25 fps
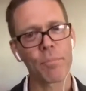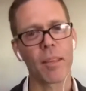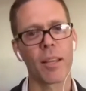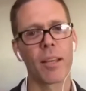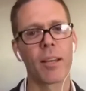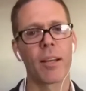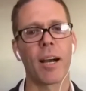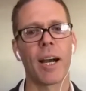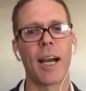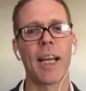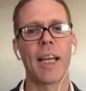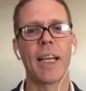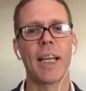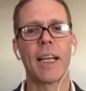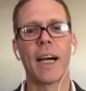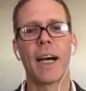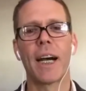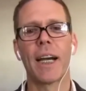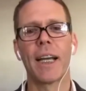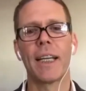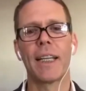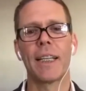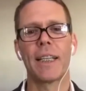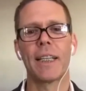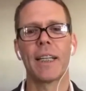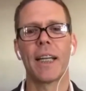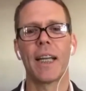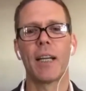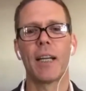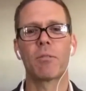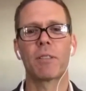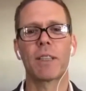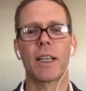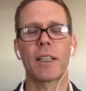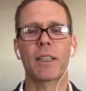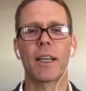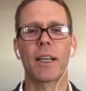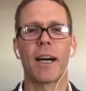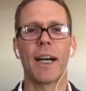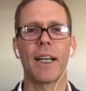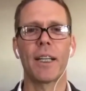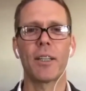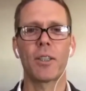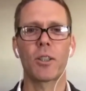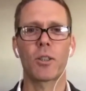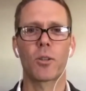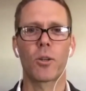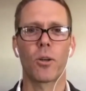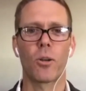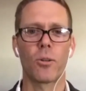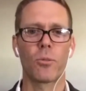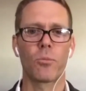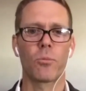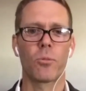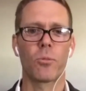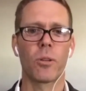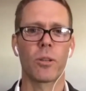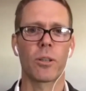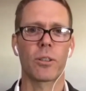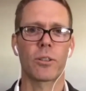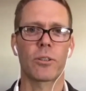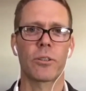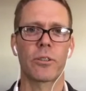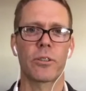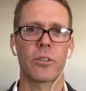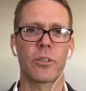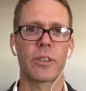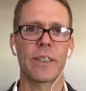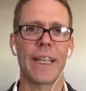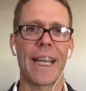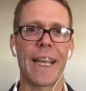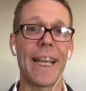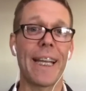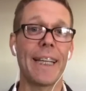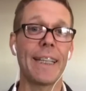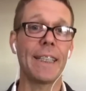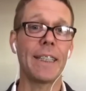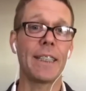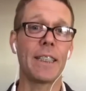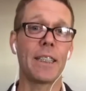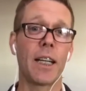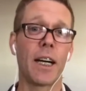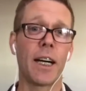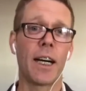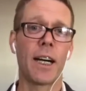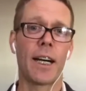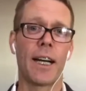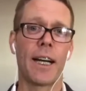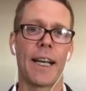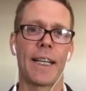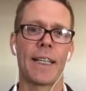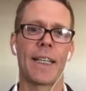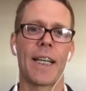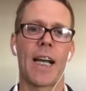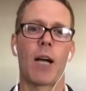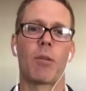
I, I it was at the height of the Cold War, so this is '89.